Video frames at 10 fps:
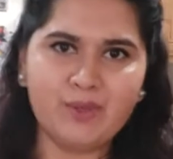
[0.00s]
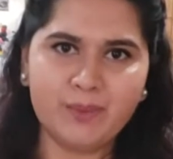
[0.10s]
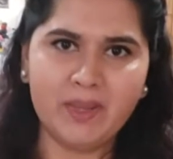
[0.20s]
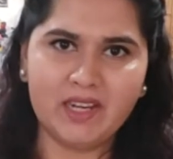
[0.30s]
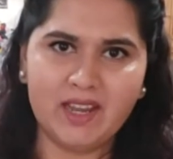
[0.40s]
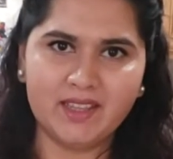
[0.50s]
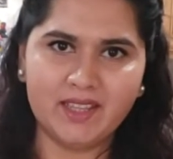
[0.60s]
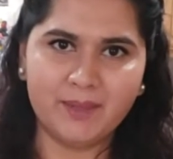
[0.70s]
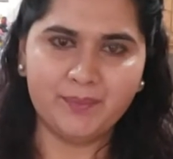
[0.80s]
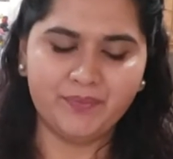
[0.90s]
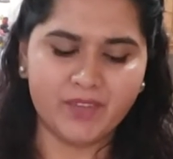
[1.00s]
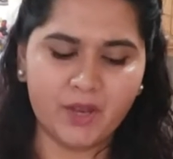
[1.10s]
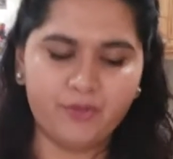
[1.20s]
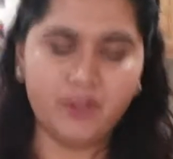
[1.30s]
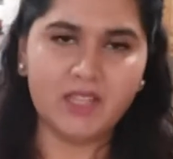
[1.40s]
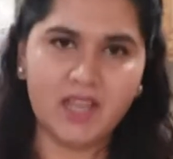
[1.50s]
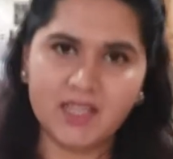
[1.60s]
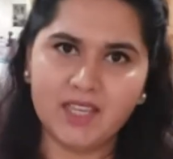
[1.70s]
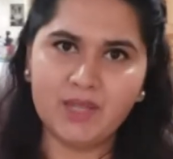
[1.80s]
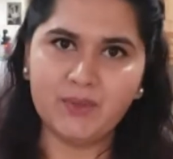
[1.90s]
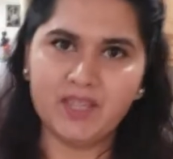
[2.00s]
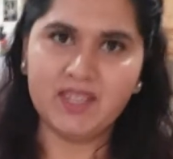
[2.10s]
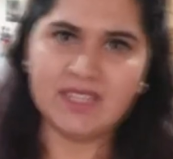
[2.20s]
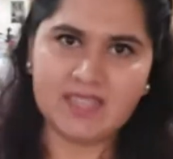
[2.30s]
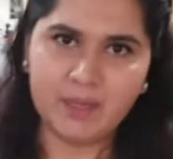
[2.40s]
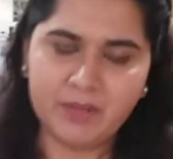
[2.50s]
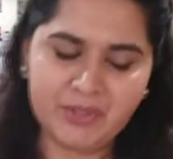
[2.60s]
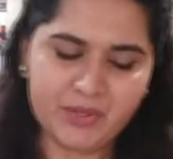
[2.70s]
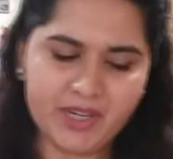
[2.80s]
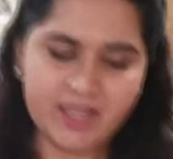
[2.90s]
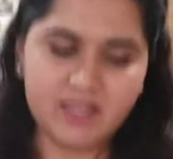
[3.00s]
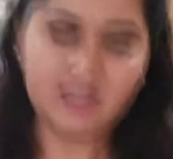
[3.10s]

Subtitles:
to make latte. For the latte, you need the same ingredients,